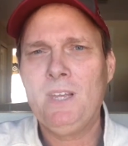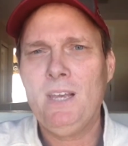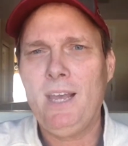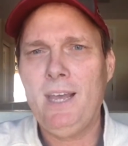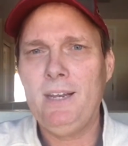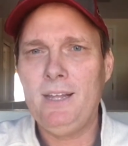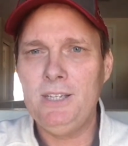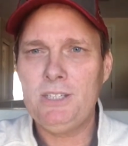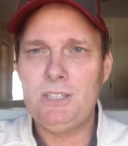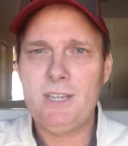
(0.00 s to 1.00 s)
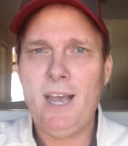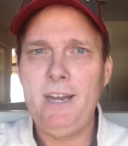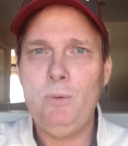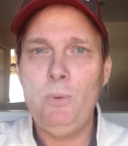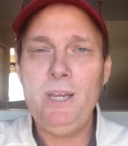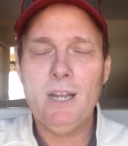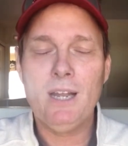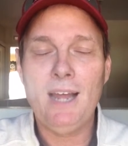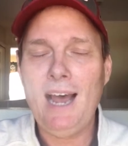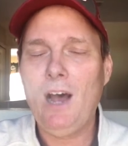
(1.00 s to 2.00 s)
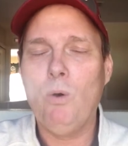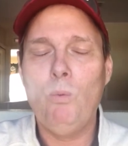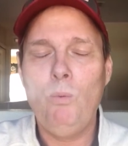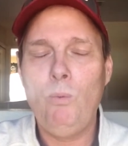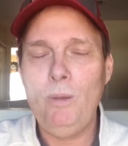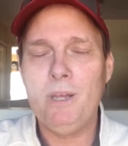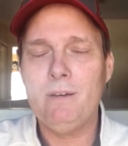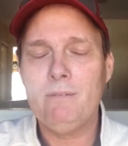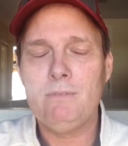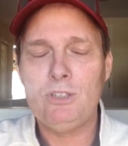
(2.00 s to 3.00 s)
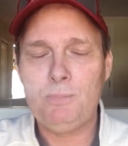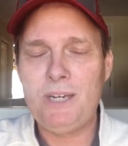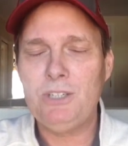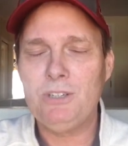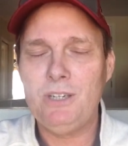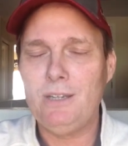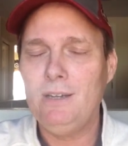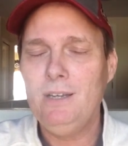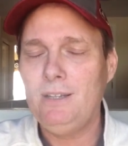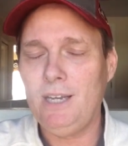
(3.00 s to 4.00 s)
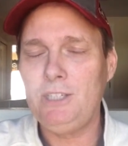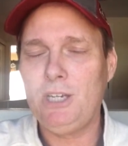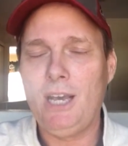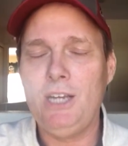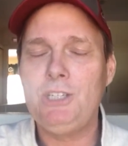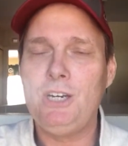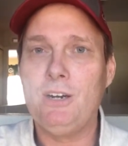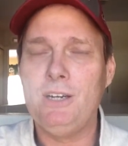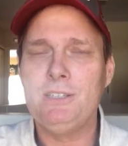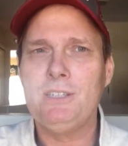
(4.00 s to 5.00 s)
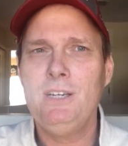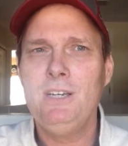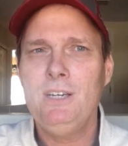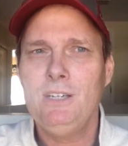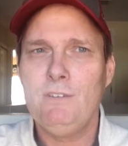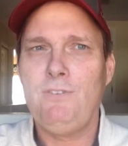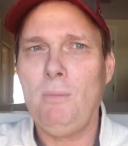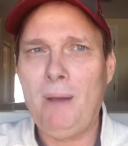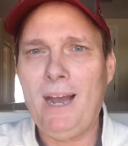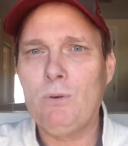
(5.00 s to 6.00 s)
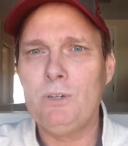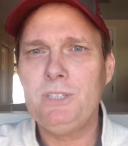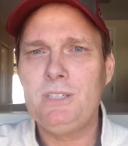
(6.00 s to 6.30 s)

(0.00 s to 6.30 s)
And in this society, we can allow women, especially in the education areas, to fall backwards.